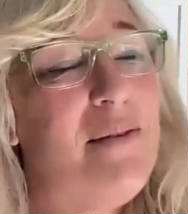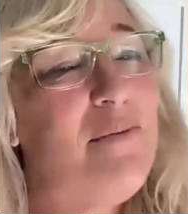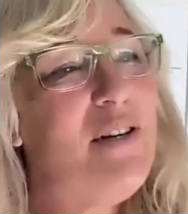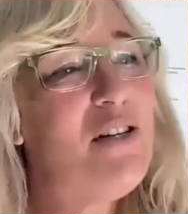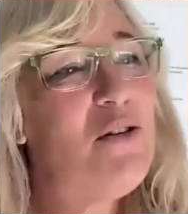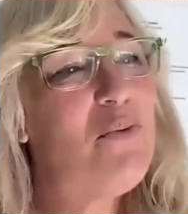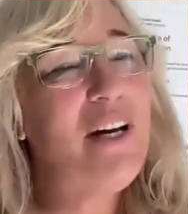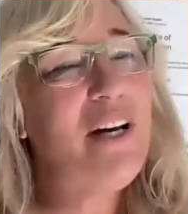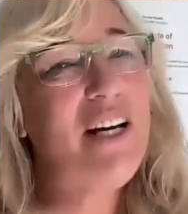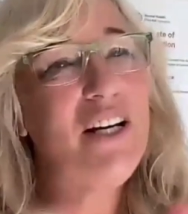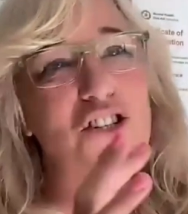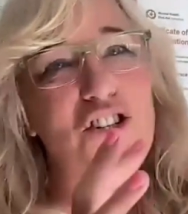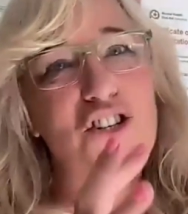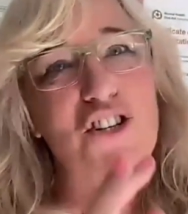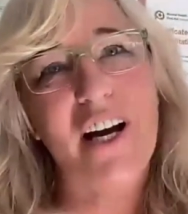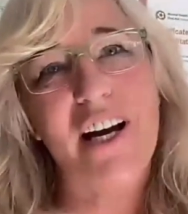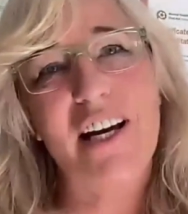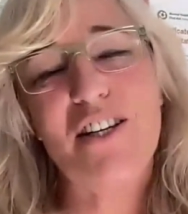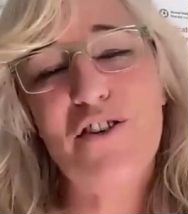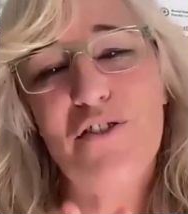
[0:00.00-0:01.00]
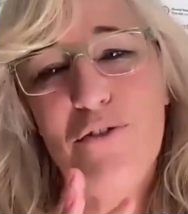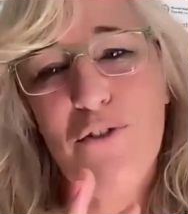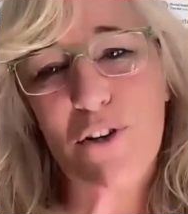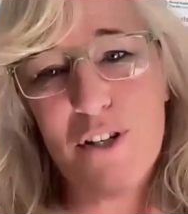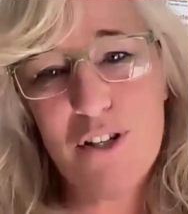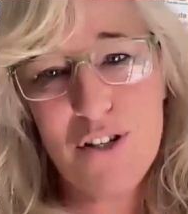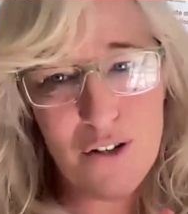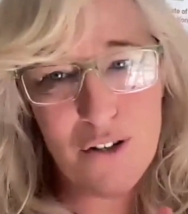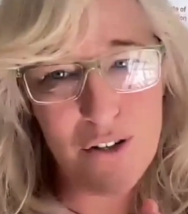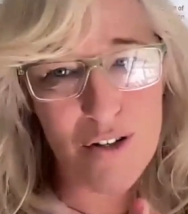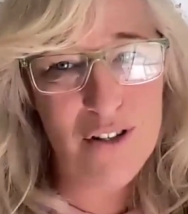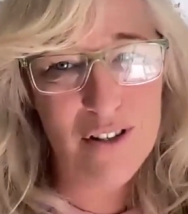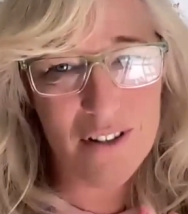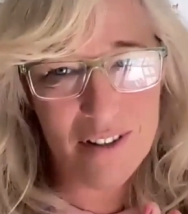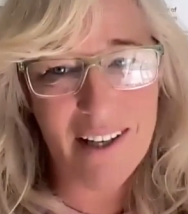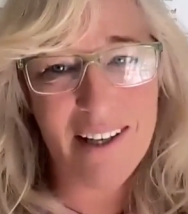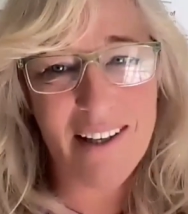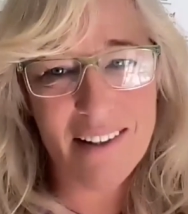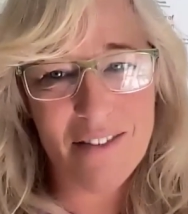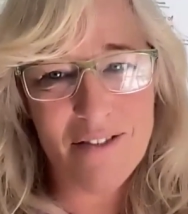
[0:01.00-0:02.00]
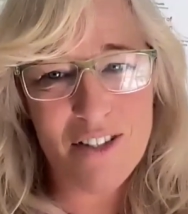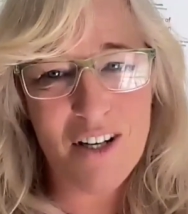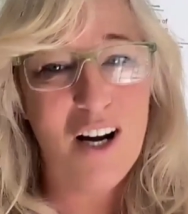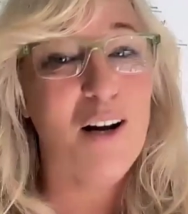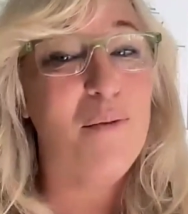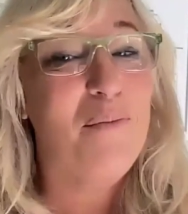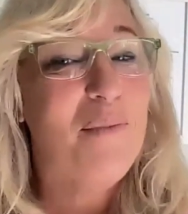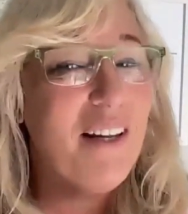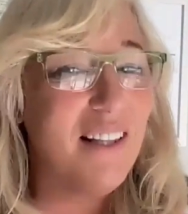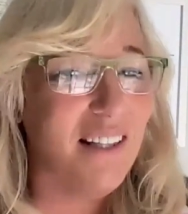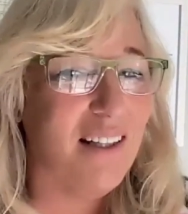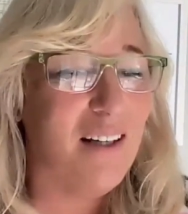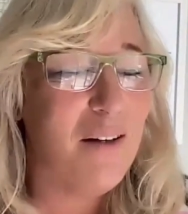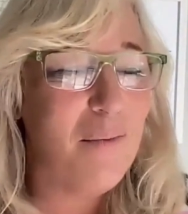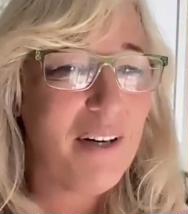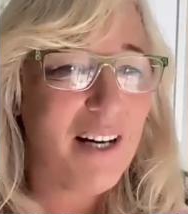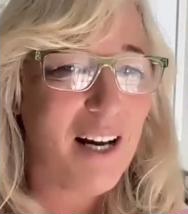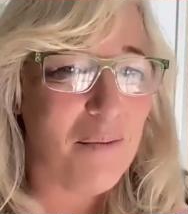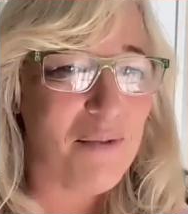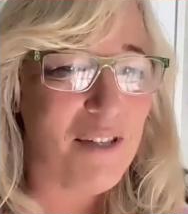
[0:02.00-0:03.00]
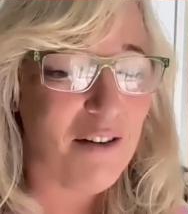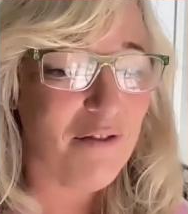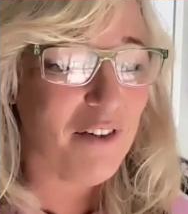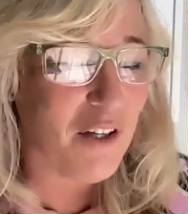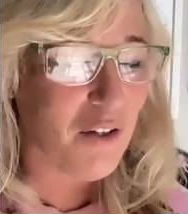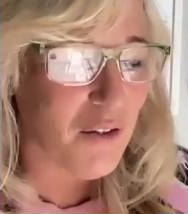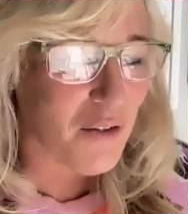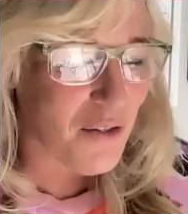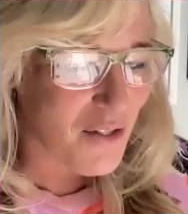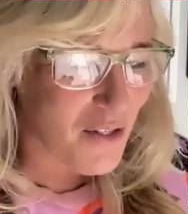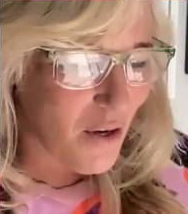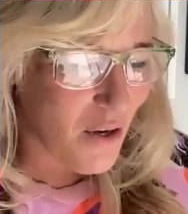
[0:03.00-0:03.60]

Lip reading: sometimes we can change for a certain length of time and then it becomes difficult.